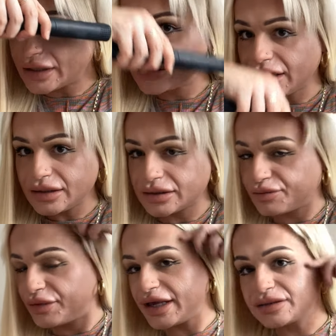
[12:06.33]
These,
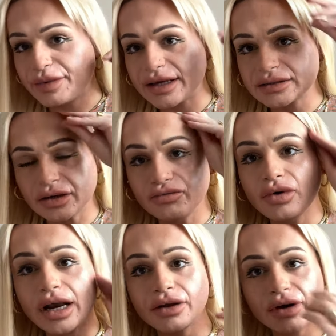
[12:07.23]
these bits are
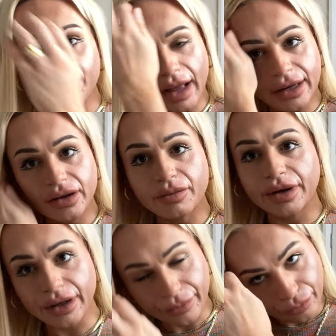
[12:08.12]
really, really bad at the
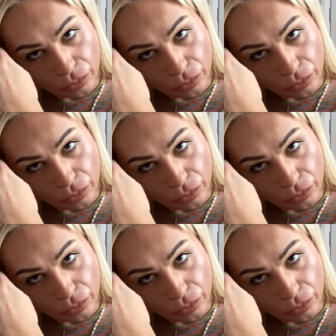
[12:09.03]
minute.